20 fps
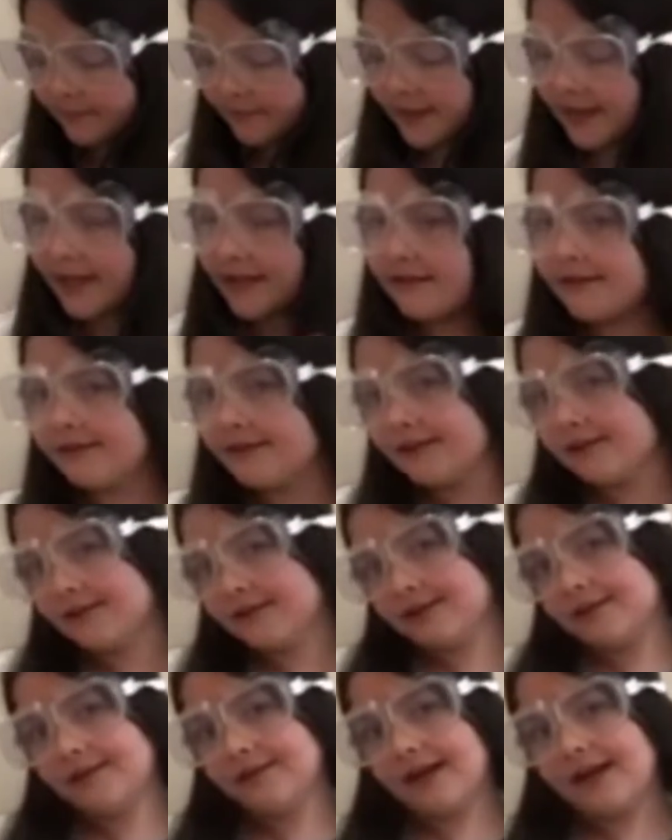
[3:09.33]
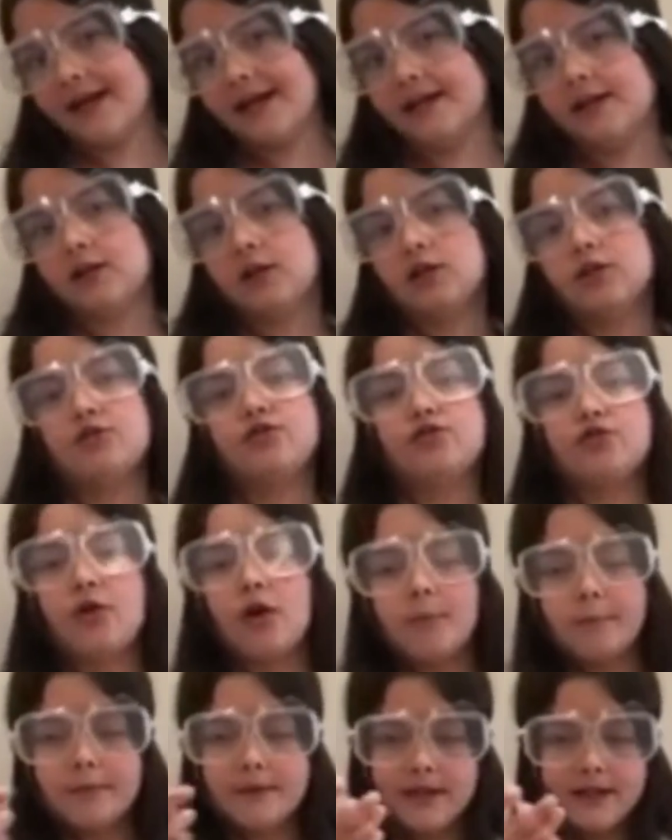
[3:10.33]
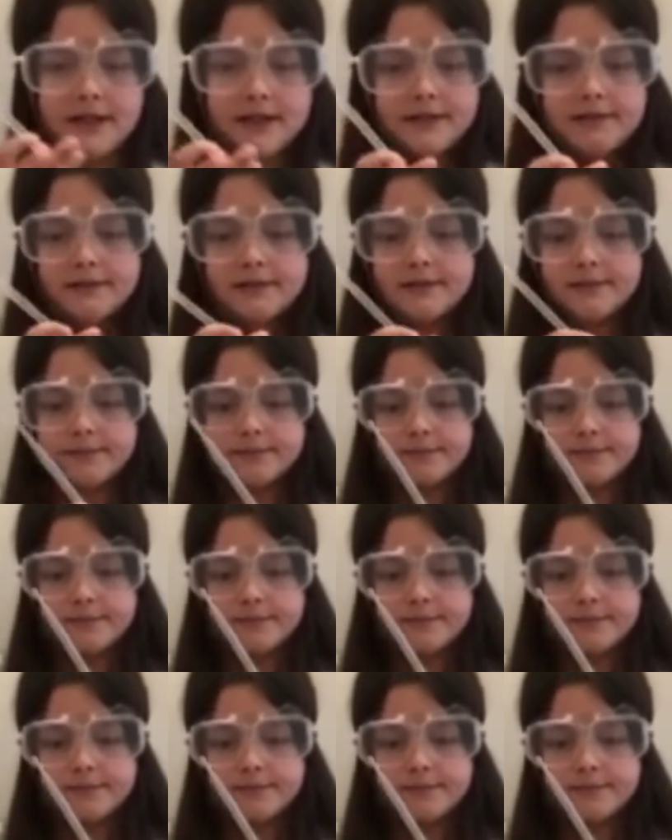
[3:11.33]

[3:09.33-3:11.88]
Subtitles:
And this is a droplet.